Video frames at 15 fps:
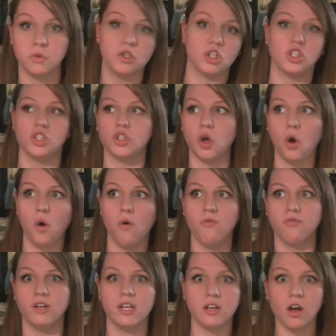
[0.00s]
We're just so
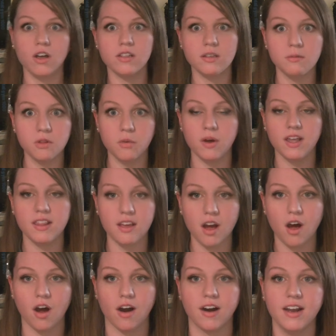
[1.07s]
freaking awesome the way they
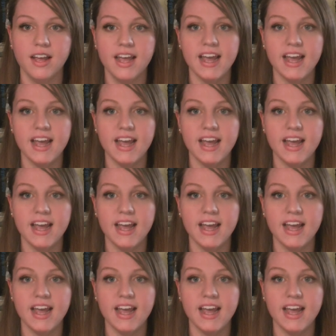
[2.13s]
are.